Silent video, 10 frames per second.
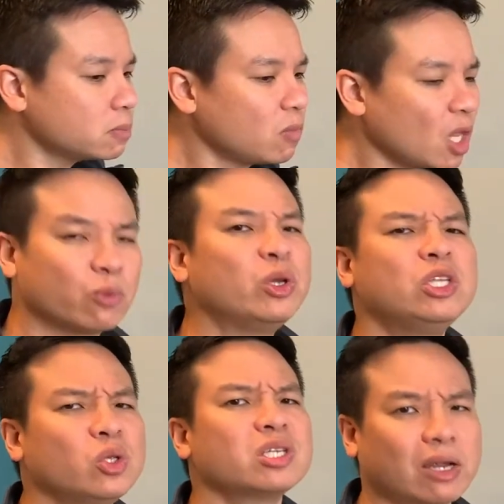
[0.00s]
we
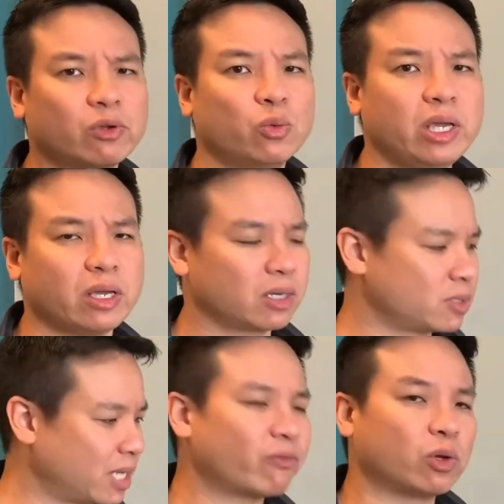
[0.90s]
do this every week,
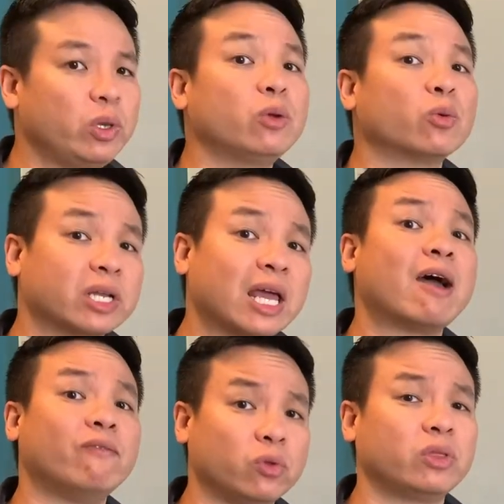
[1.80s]
because every week we're going to
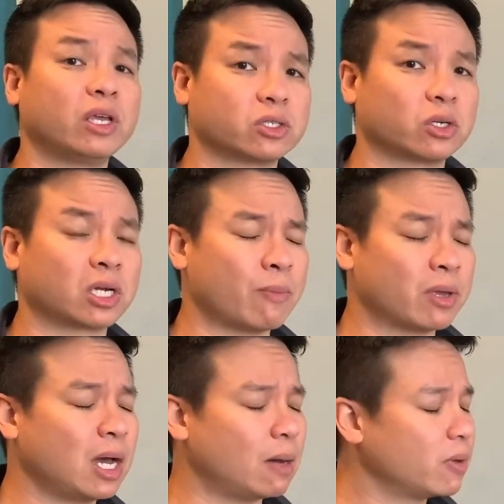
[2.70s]
have new things that are
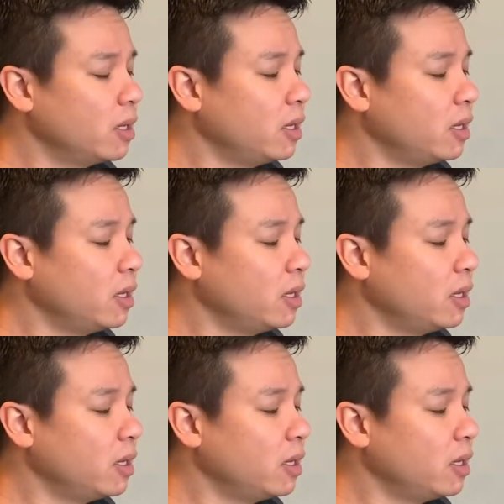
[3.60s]
coming up.